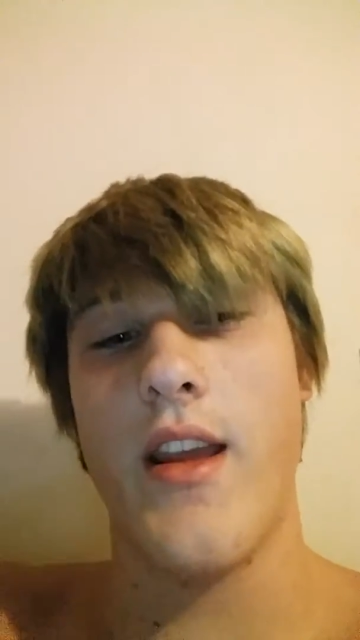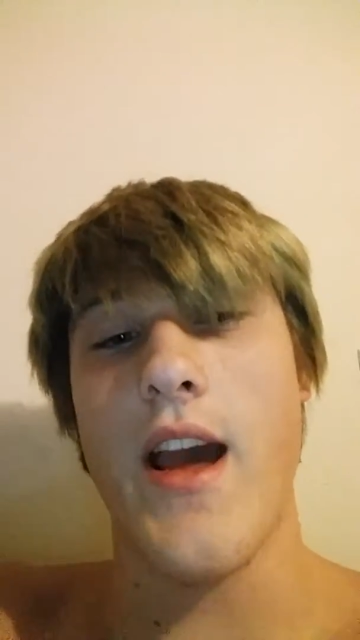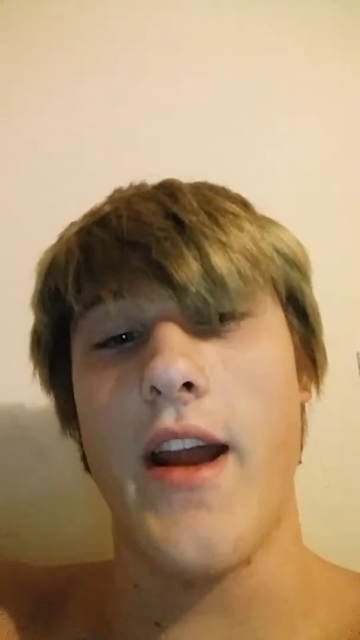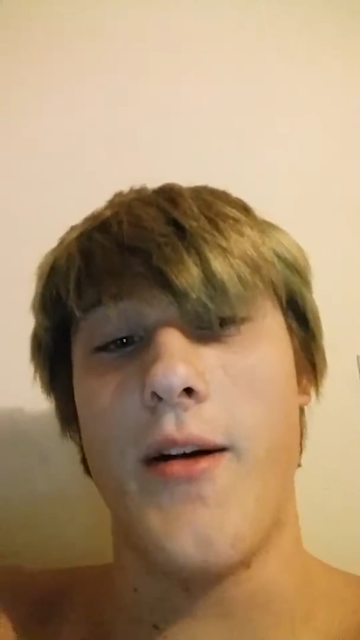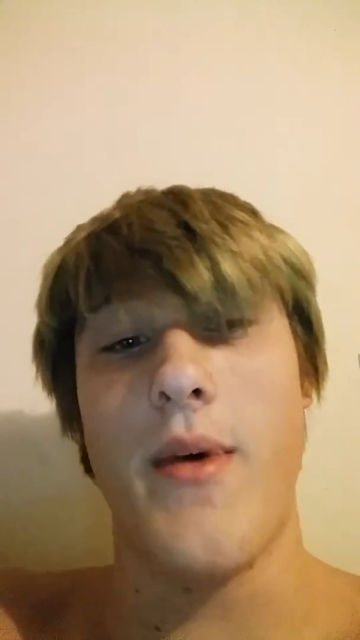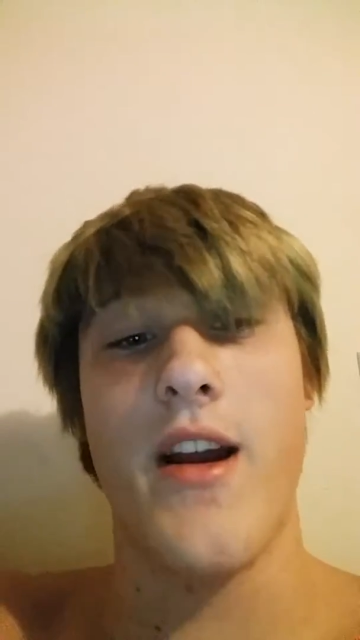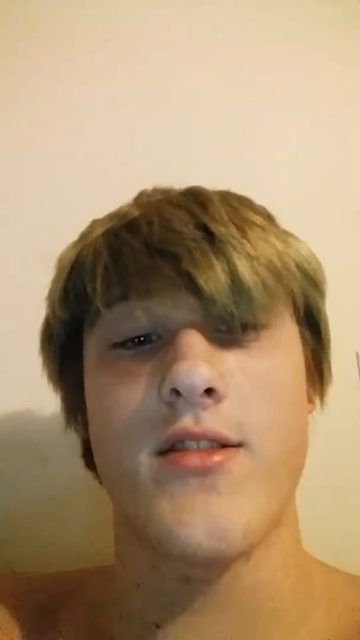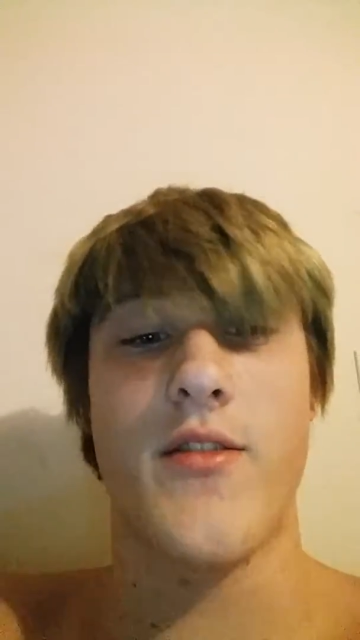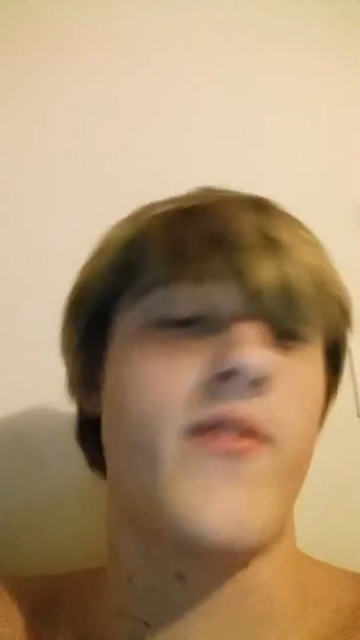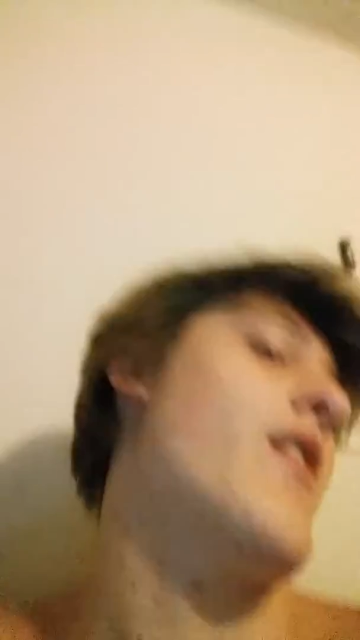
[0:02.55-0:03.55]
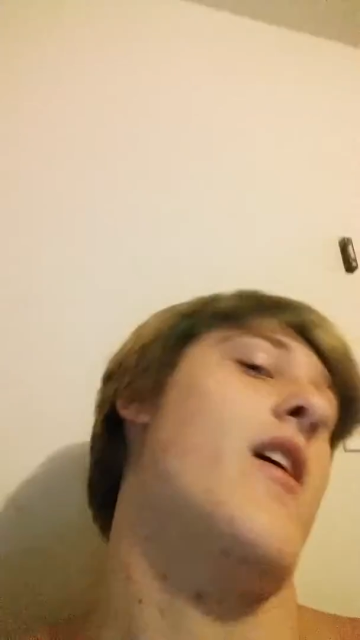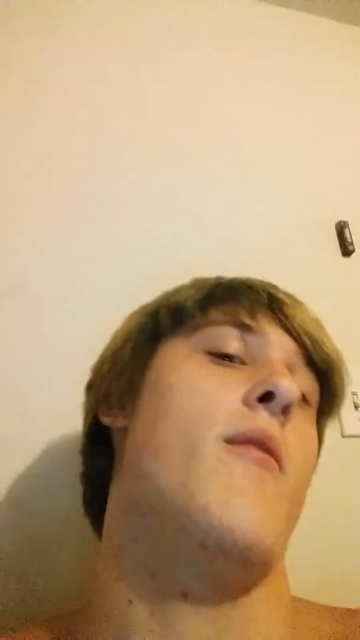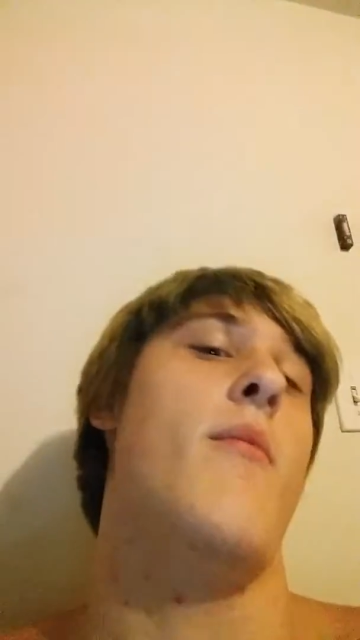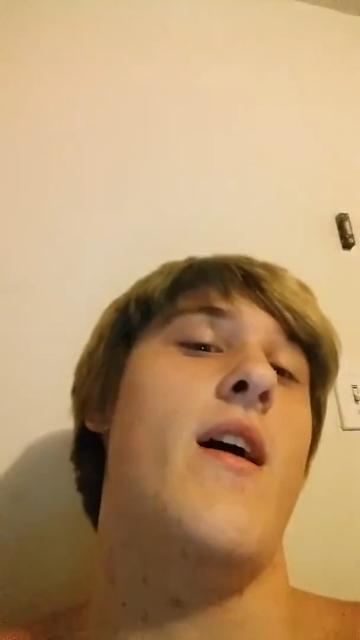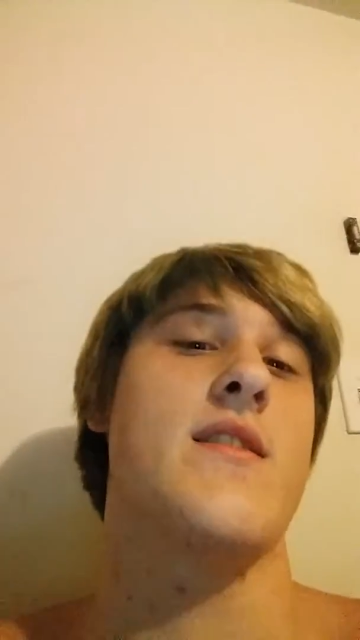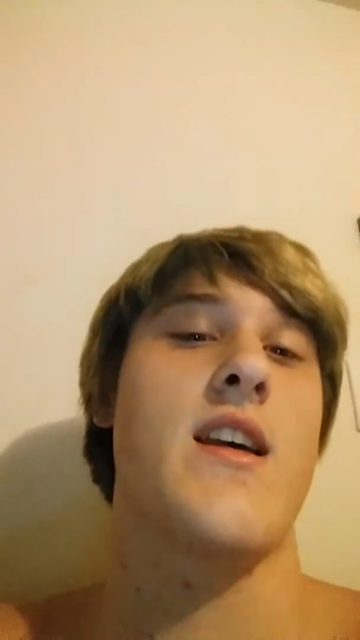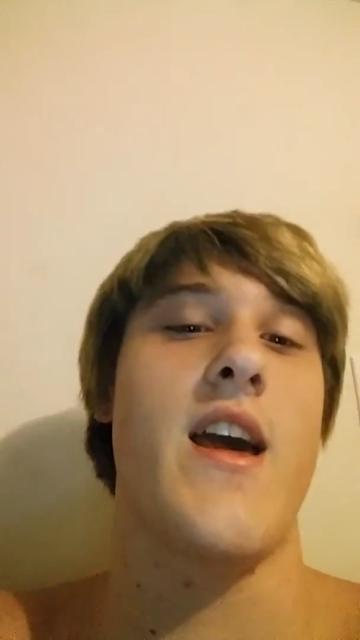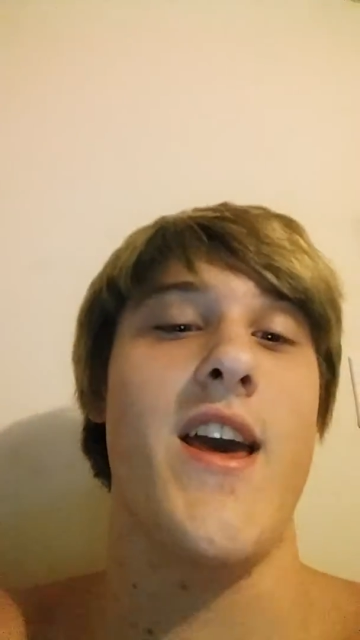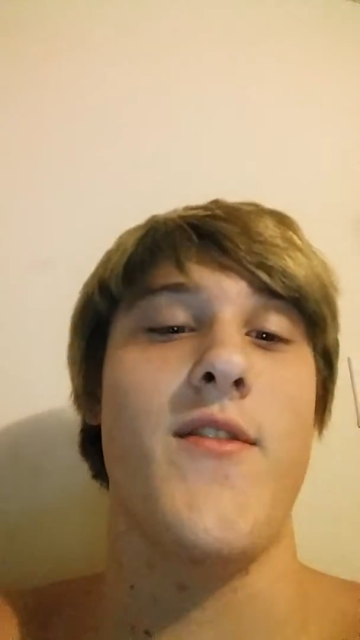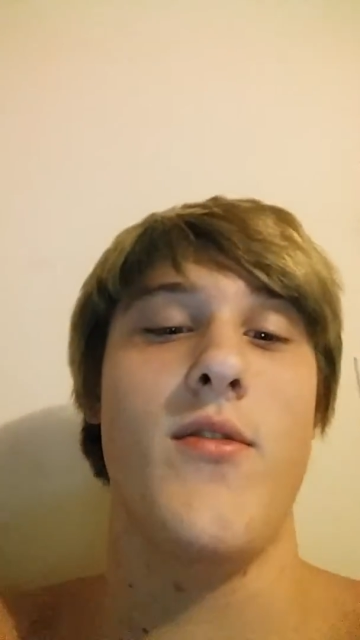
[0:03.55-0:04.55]
Yeah, I know, my hair's a fucking mess.
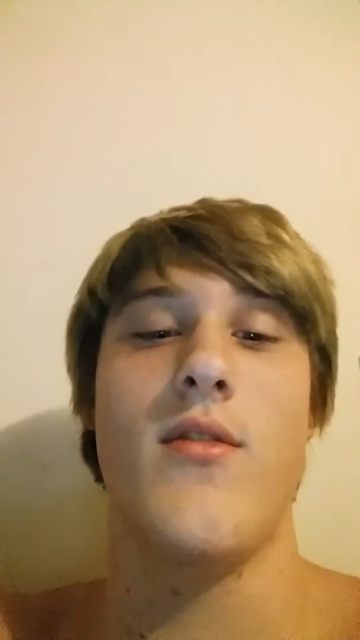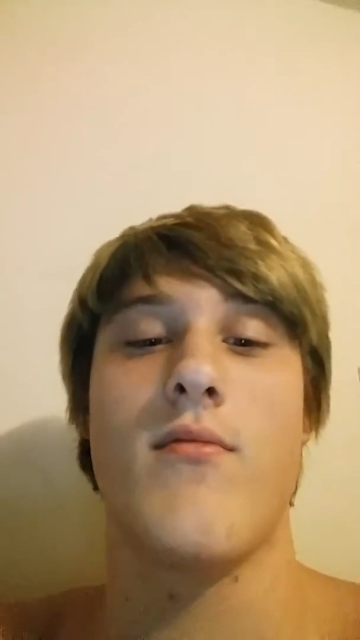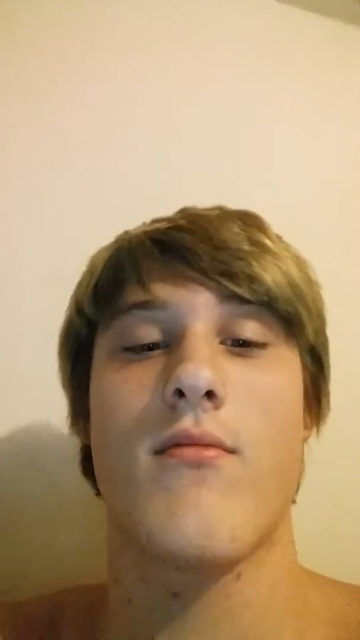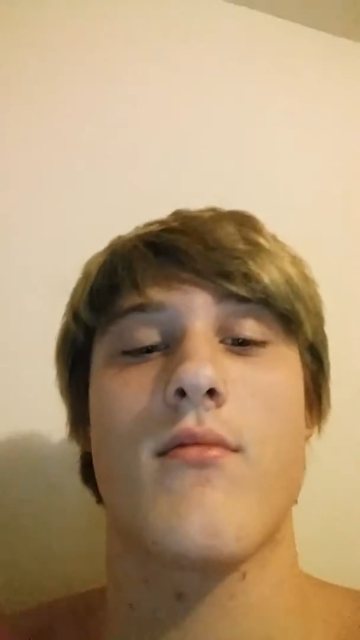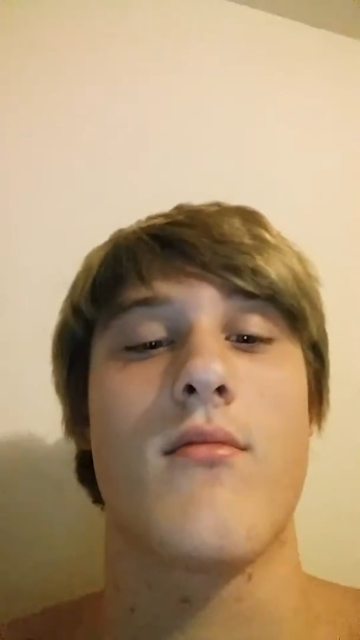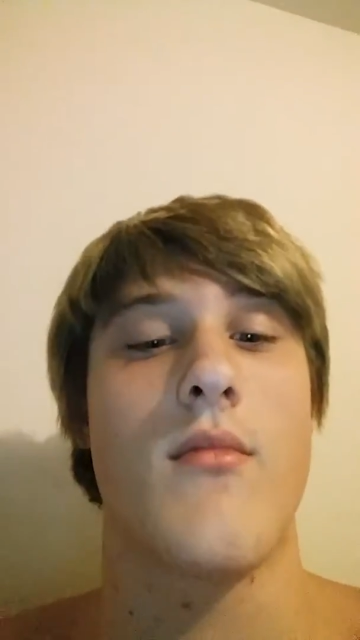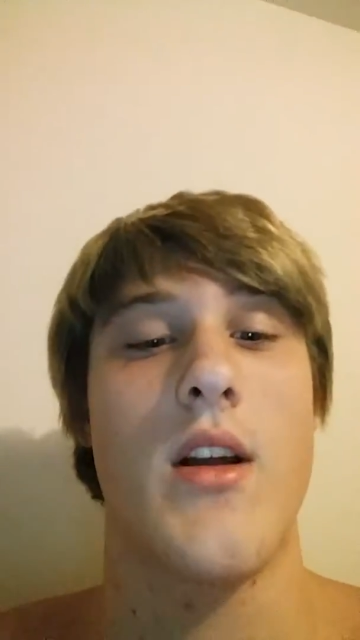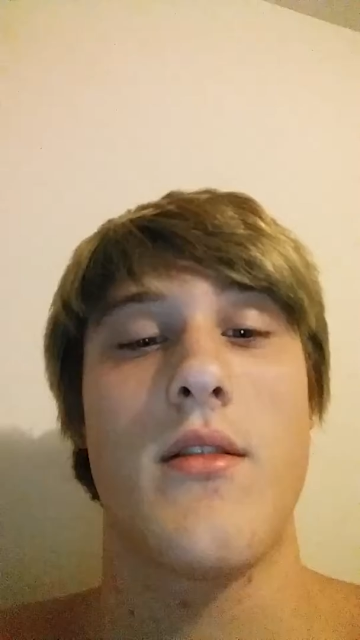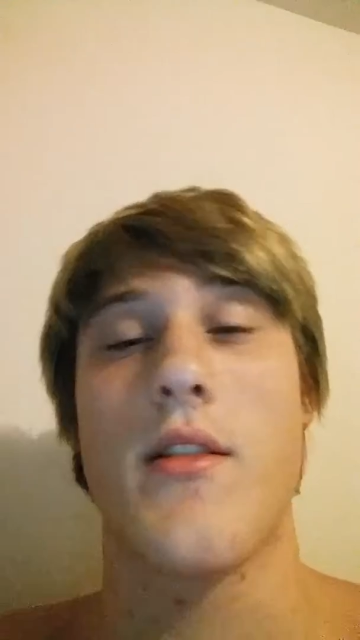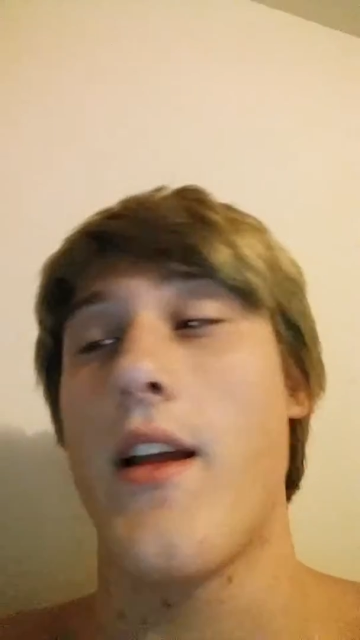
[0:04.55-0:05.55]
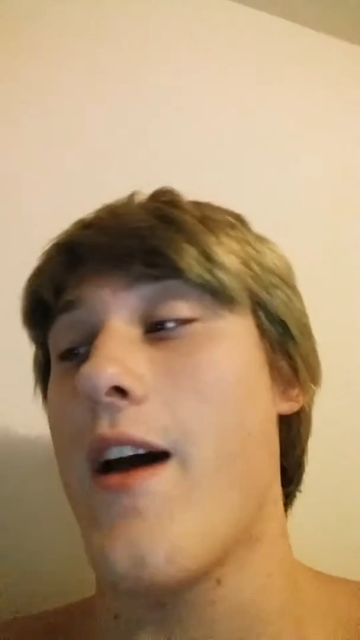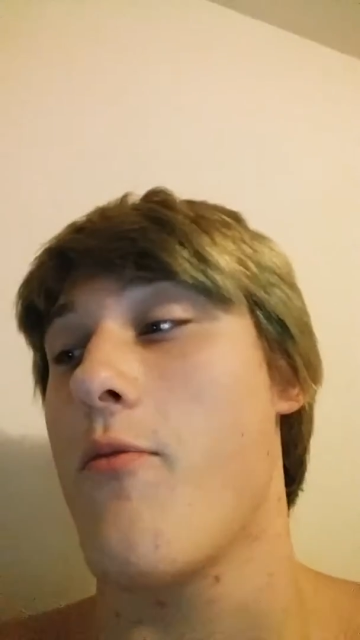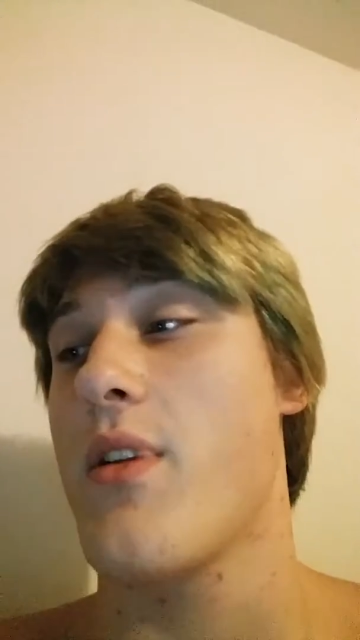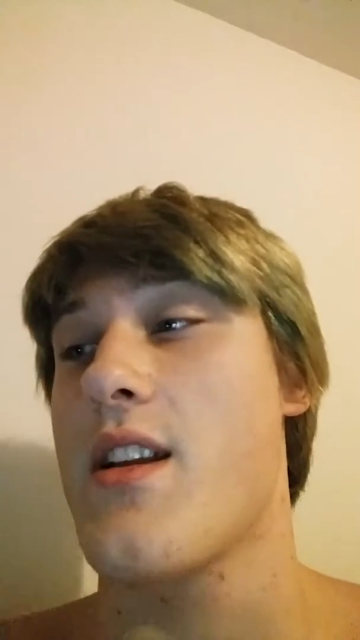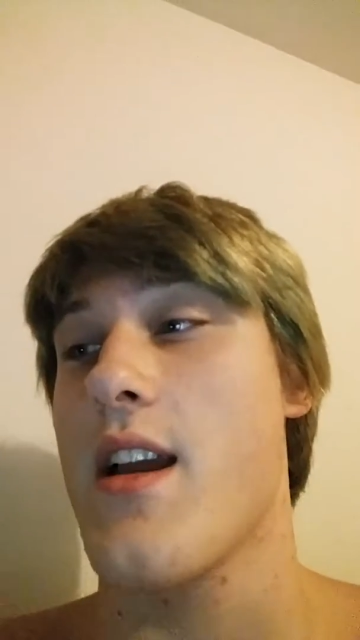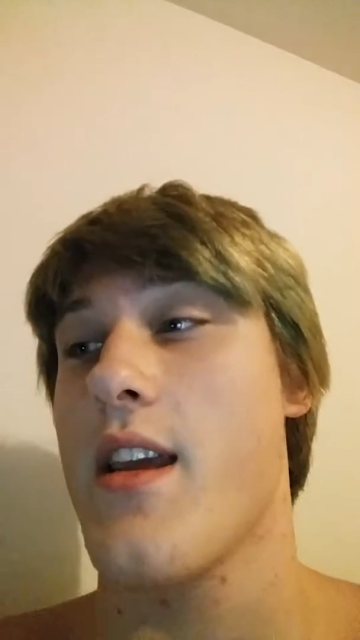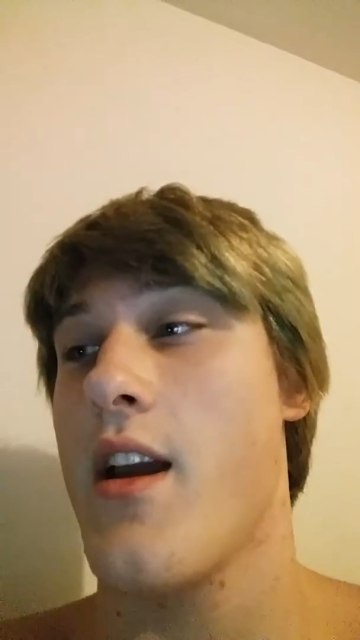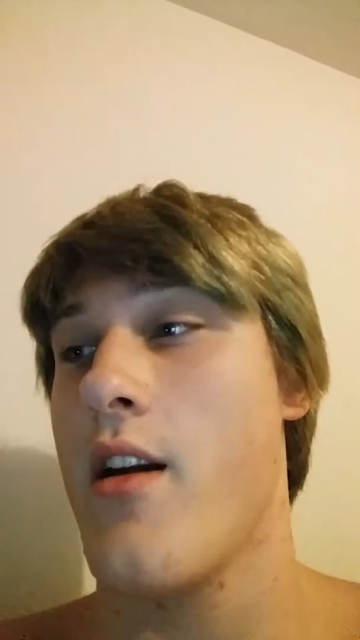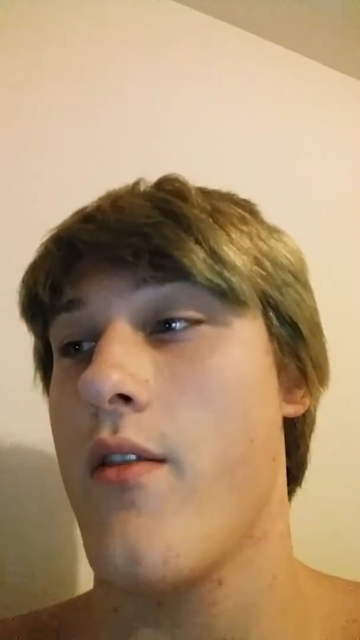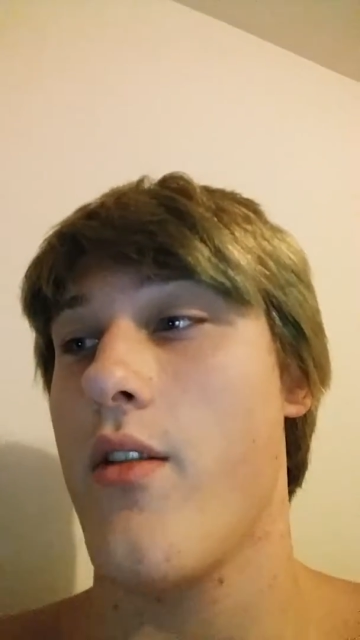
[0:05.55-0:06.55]
I haven't, I literally haven't been taking
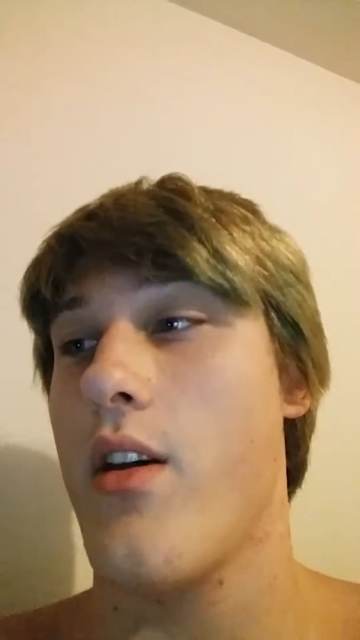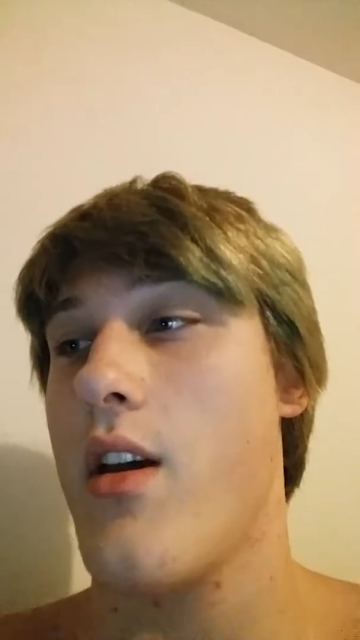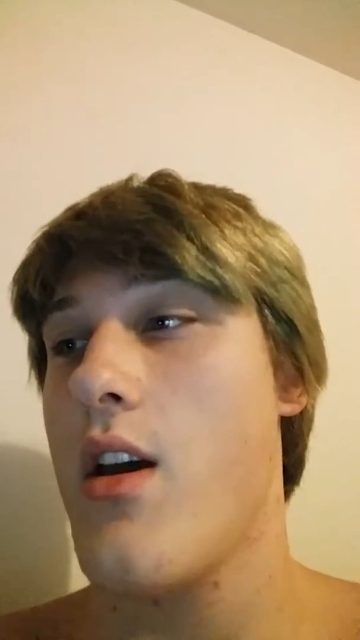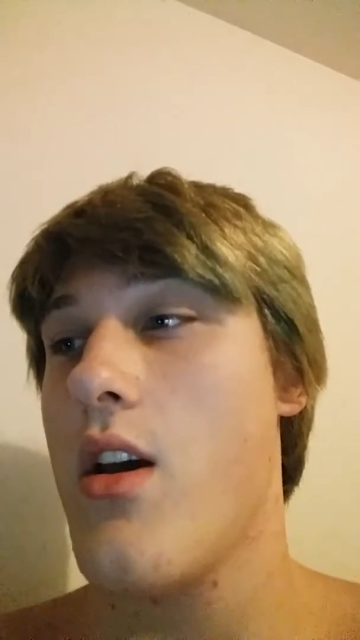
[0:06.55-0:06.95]
care of it.